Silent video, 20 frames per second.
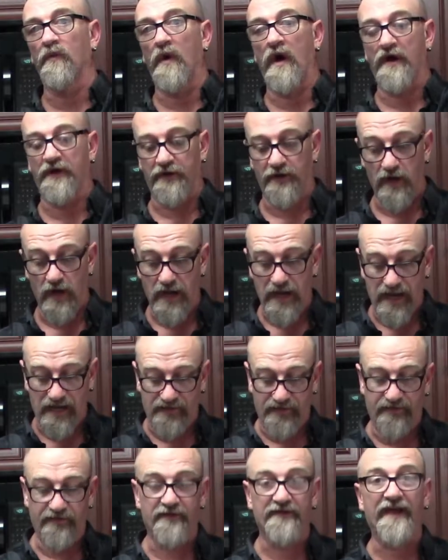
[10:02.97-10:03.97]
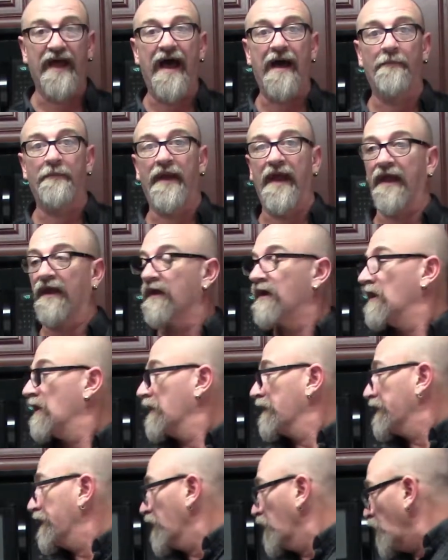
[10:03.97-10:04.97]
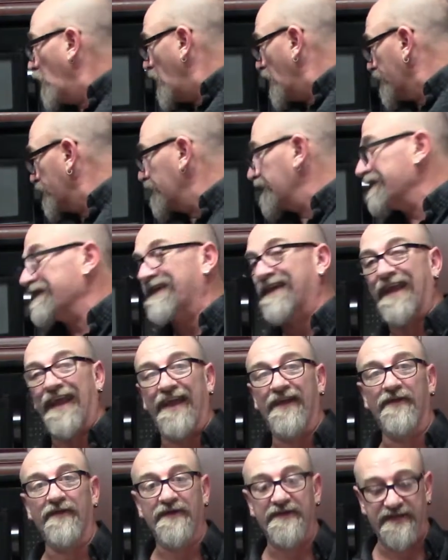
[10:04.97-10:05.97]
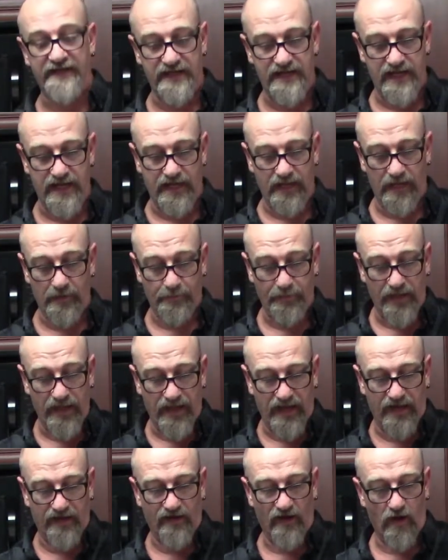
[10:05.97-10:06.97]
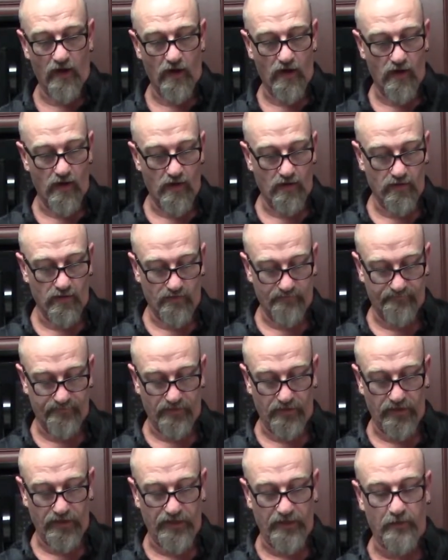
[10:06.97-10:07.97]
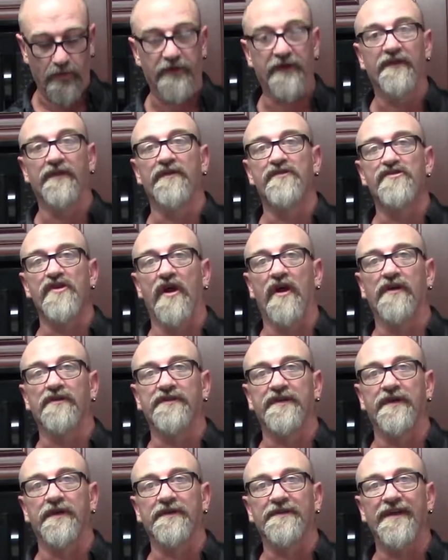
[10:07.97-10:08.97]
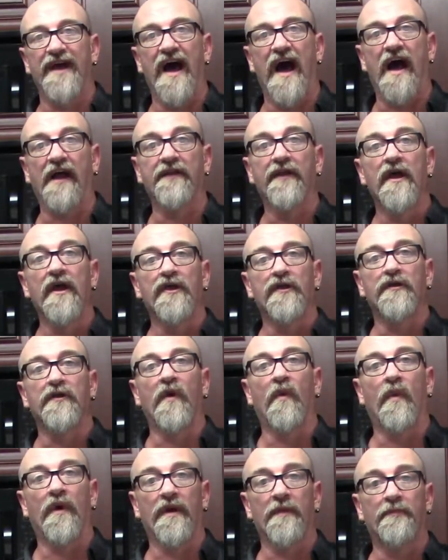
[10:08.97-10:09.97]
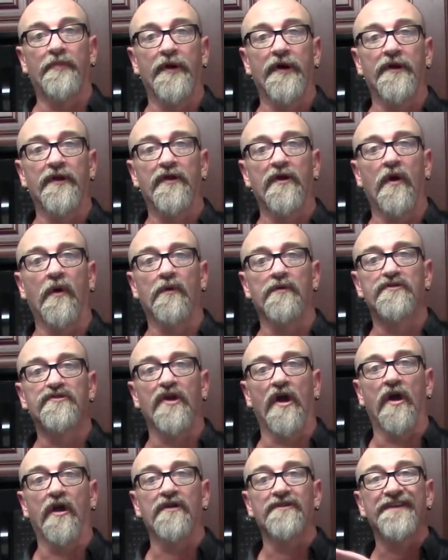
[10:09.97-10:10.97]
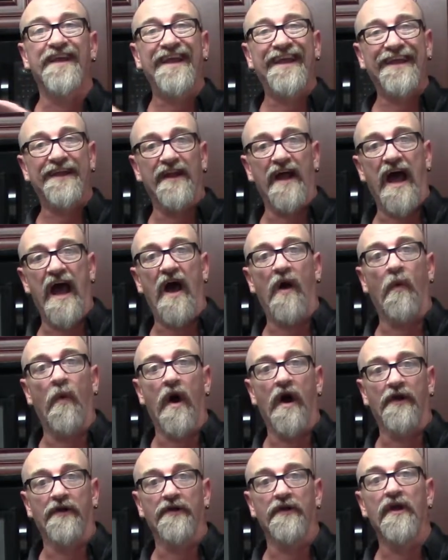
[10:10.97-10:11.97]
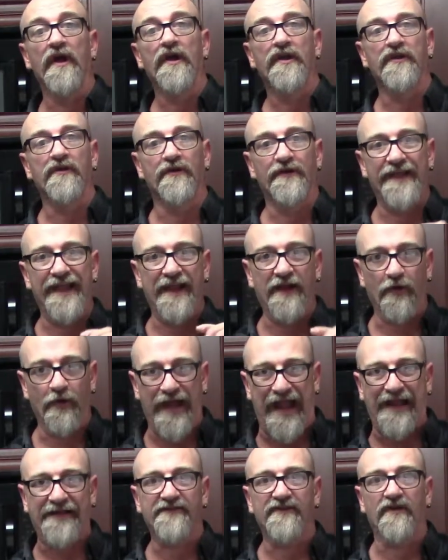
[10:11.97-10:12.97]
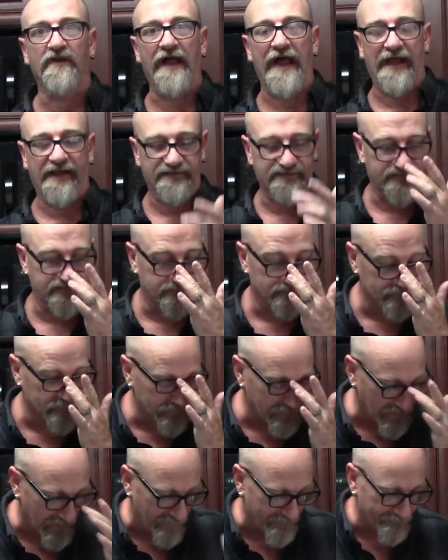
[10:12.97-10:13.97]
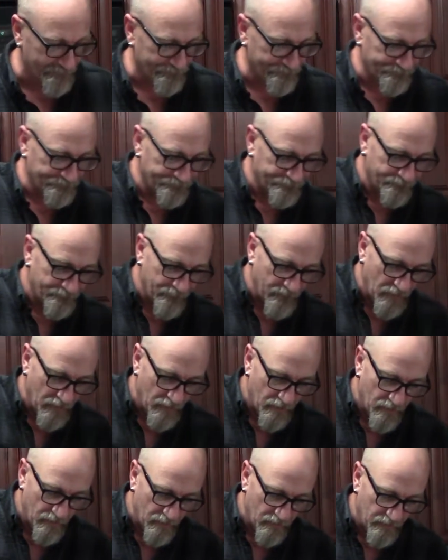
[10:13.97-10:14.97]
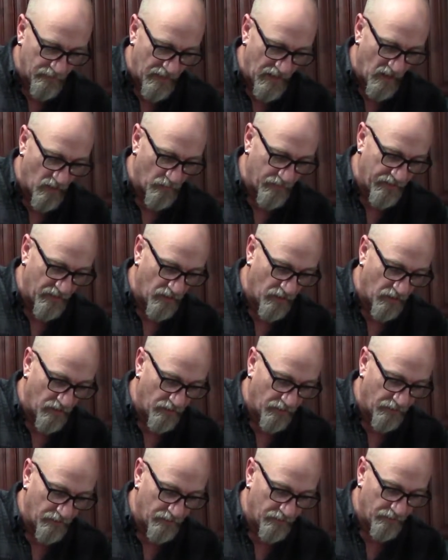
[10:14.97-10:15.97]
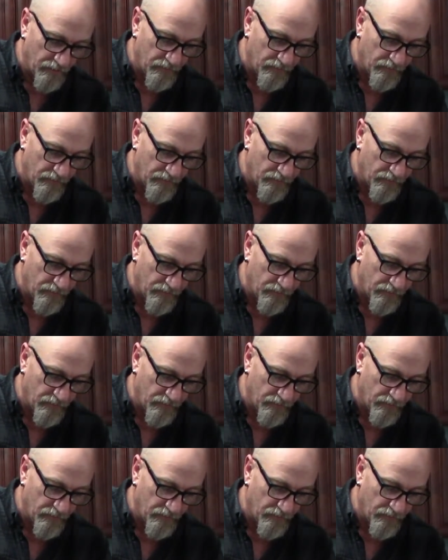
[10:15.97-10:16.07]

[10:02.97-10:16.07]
water, and then there's hot pack. the water in the canner is heating up and all of the liquid in the jars here is hot. You don't want to put cold jars in hot water. You'll get cracked glass. Okay? Now we are